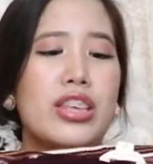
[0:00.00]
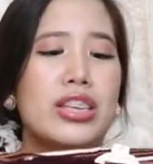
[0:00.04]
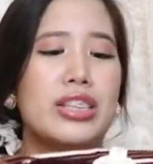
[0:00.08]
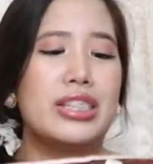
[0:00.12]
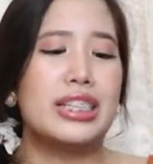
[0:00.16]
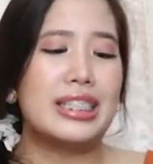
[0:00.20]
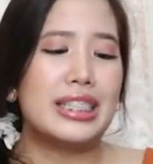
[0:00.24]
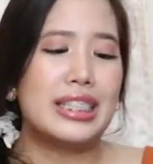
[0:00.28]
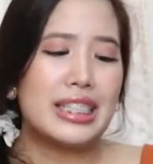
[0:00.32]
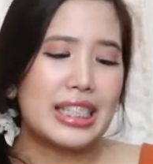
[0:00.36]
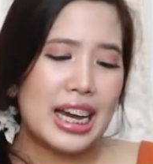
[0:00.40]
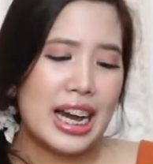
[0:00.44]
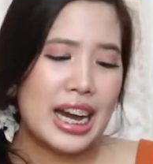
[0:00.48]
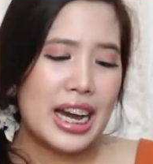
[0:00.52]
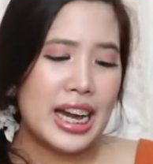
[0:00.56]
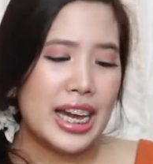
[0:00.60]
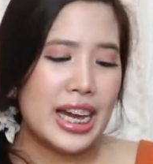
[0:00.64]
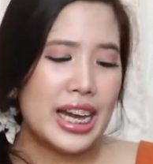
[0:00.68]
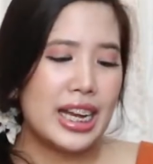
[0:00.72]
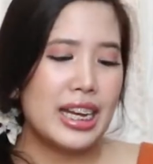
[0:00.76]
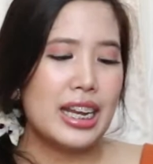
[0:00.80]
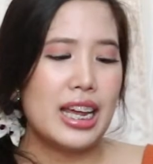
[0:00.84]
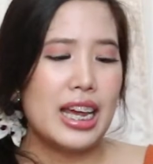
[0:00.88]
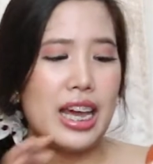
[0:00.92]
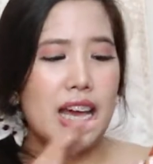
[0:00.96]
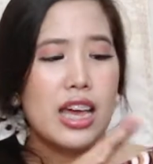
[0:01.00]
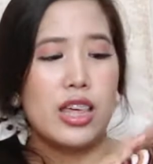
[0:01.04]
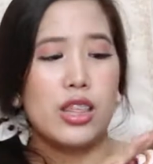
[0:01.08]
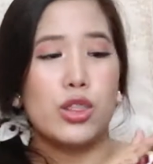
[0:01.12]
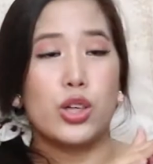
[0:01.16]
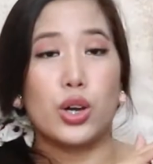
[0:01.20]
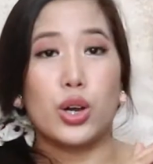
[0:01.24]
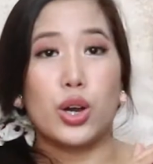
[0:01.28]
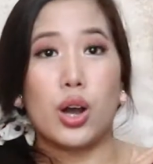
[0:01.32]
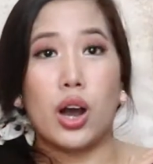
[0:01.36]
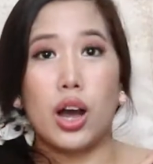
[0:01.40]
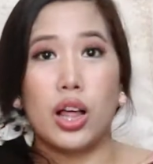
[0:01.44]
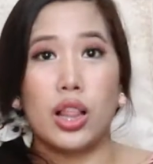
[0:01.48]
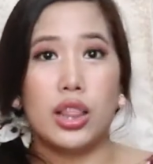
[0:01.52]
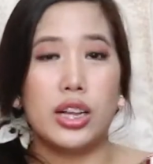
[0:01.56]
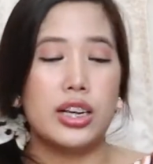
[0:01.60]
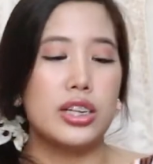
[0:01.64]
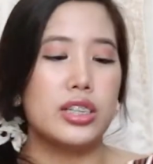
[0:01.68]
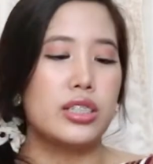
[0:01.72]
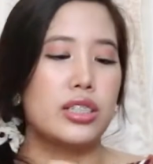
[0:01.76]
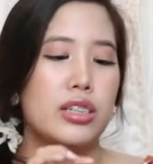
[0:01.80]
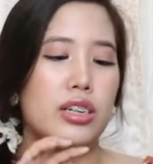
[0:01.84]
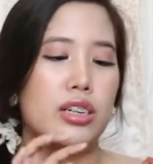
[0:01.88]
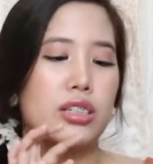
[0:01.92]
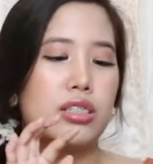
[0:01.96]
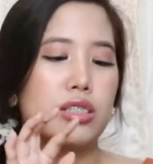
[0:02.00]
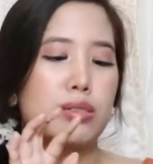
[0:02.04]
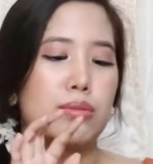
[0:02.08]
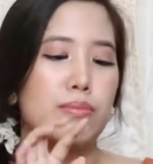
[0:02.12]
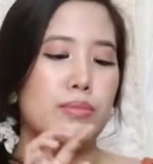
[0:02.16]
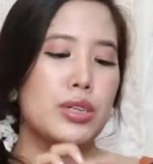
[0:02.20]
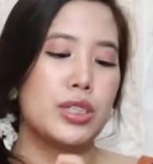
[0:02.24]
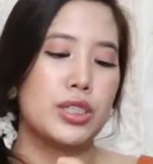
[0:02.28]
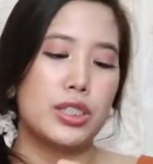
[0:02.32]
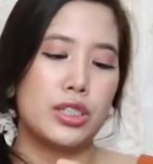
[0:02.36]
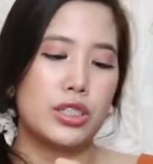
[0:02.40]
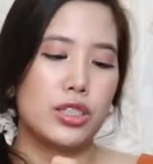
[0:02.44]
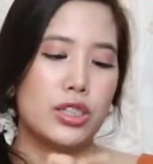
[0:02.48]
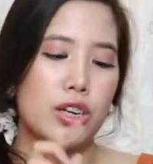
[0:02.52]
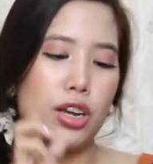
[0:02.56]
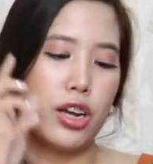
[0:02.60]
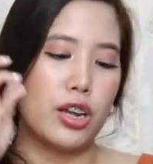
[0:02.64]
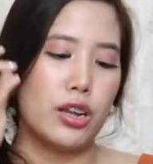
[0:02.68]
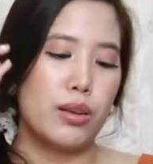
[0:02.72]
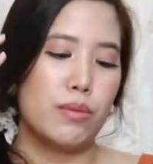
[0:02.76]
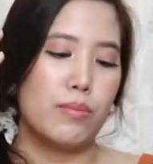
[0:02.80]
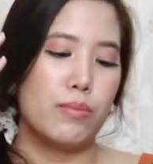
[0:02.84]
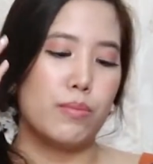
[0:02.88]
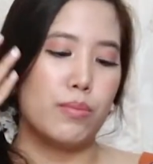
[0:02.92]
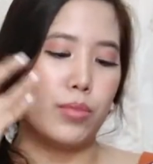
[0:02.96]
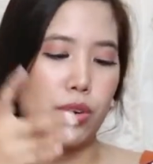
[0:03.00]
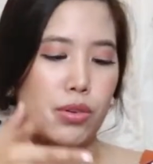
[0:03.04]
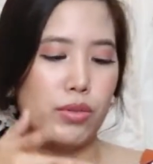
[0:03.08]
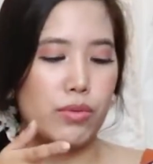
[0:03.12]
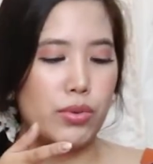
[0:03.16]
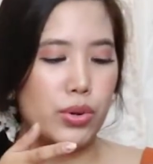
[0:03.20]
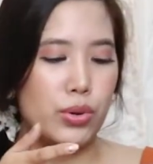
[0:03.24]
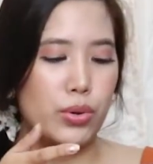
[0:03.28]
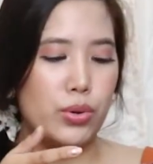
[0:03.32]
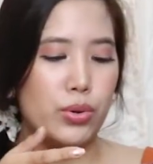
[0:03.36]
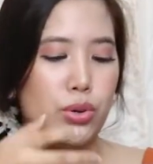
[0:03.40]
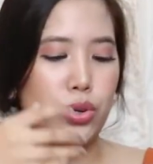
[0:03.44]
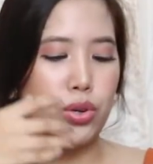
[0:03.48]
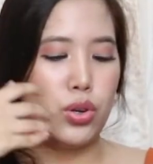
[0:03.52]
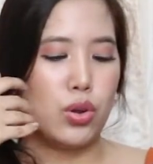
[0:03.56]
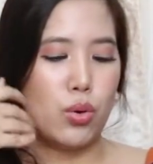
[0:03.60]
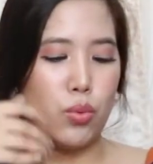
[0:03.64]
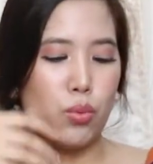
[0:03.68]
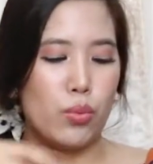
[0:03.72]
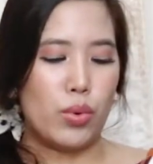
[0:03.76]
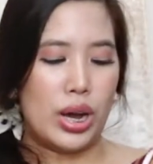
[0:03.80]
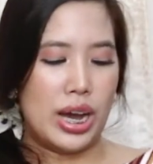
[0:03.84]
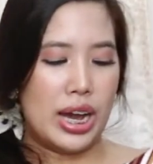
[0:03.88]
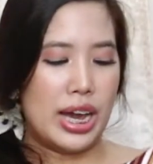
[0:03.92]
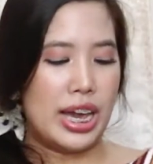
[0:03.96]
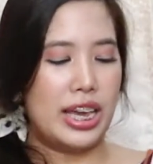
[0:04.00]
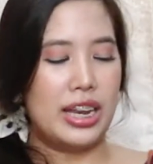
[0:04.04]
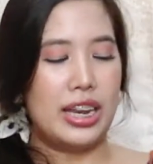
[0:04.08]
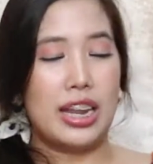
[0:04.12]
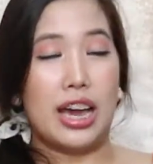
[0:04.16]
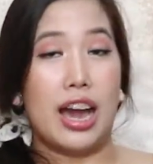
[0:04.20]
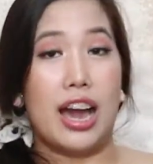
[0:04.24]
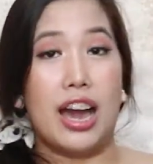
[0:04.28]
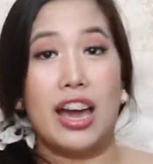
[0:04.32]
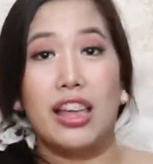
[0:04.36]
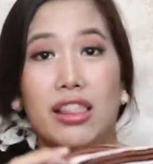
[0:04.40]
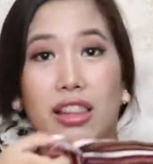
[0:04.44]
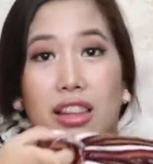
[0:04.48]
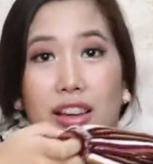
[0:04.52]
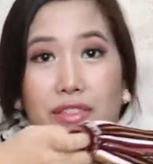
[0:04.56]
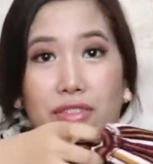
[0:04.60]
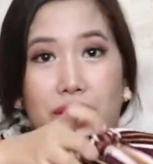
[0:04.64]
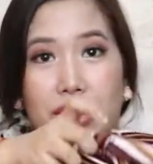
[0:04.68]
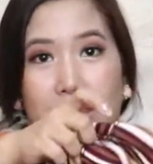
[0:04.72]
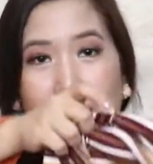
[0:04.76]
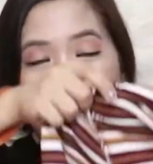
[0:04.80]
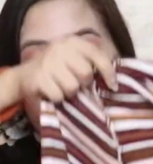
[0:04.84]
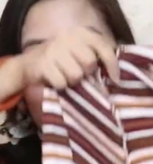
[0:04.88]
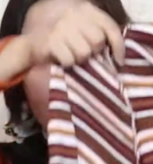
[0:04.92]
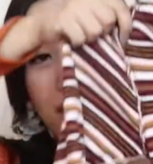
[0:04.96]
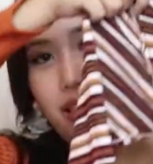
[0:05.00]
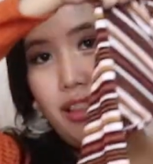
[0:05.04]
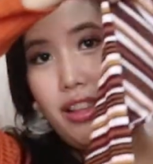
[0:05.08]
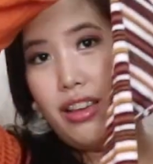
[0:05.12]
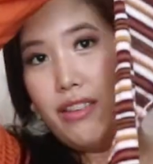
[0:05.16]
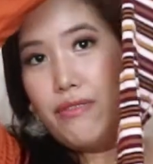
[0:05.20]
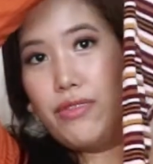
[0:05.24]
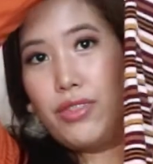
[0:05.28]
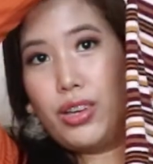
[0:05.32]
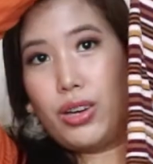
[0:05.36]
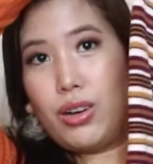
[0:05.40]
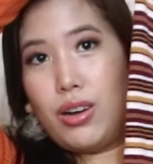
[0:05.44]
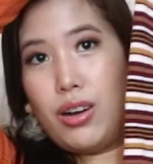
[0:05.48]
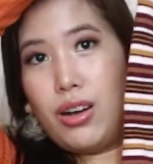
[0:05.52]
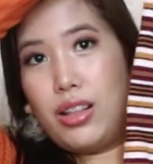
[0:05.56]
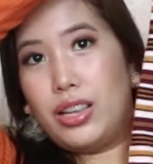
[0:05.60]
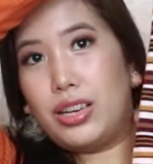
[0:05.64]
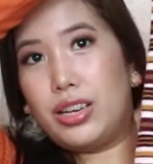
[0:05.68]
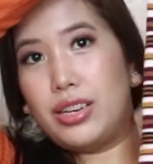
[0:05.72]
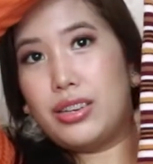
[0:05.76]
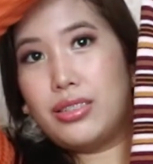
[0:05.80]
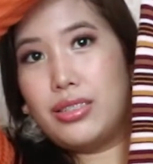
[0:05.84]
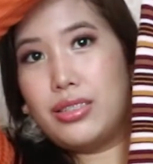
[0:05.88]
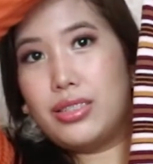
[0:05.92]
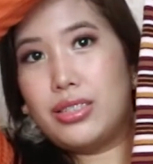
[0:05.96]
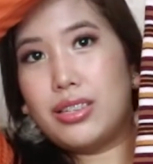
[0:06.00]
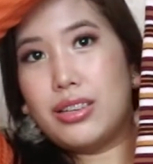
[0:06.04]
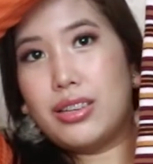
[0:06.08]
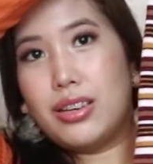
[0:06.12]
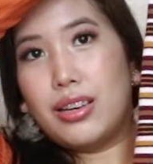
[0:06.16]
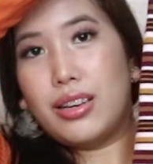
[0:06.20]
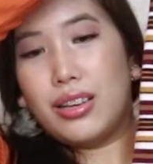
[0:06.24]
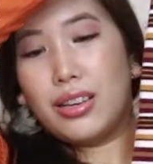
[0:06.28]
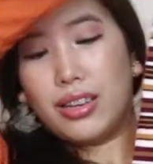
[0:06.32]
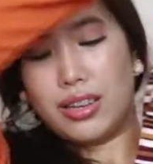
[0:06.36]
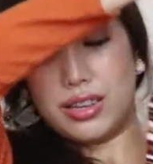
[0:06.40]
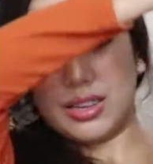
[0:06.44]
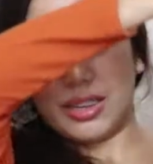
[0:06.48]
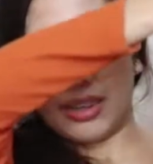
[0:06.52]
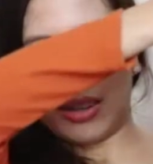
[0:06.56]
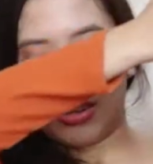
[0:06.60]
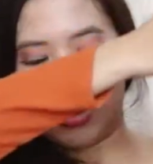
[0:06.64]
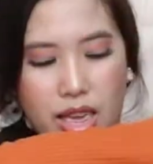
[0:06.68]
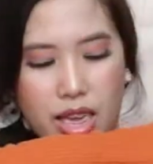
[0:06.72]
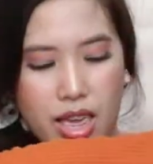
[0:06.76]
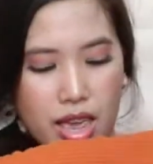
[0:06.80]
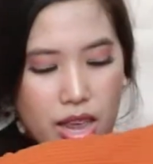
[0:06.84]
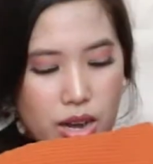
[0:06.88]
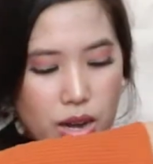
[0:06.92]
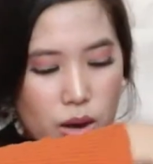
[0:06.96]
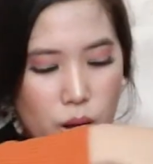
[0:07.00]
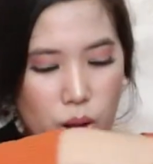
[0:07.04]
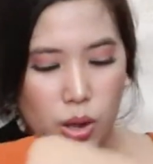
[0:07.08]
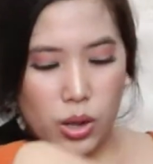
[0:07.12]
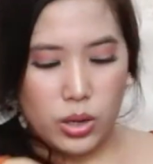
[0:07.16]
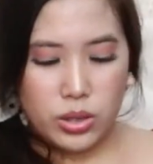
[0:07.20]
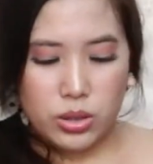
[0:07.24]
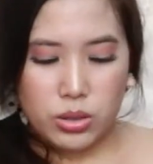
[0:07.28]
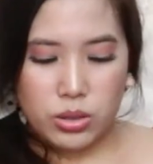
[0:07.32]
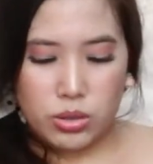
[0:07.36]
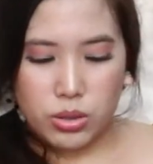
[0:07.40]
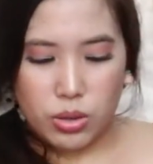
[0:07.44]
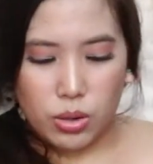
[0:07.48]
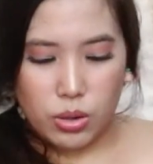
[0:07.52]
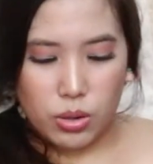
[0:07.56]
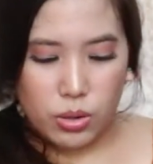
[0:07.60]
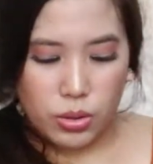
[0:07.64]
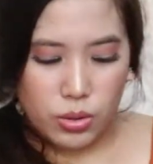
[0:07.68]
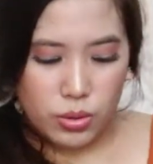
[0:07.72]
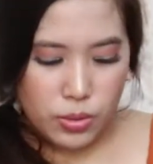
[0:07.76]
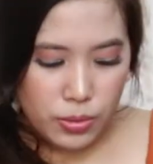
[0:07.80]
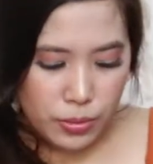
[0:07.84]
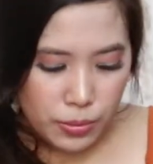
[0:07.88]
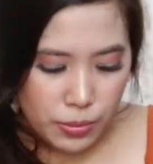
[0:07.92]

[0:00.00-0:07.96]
the design, the colors. There's mustard, maroon, white. I love it. I love the colors. And also,